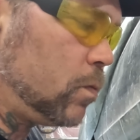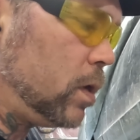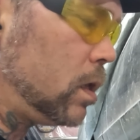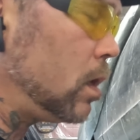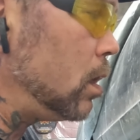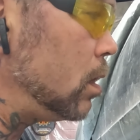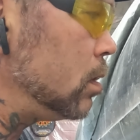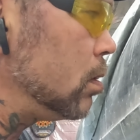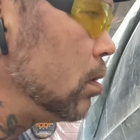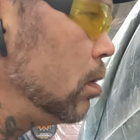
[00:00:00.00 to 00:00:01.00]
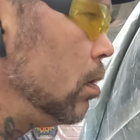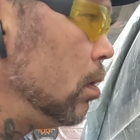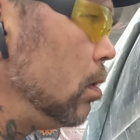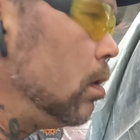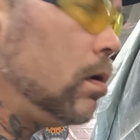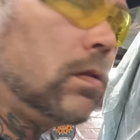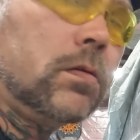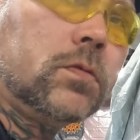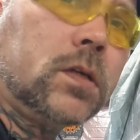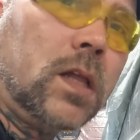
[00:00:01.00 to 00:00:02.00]
weekend.
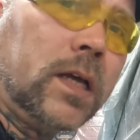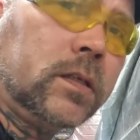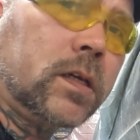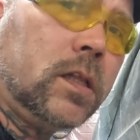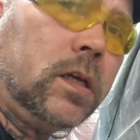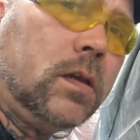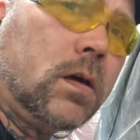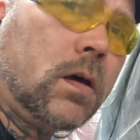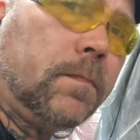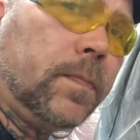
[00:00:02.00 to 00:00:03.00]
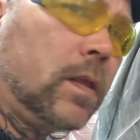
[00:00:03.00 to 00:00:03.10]
There was a lot to clean up.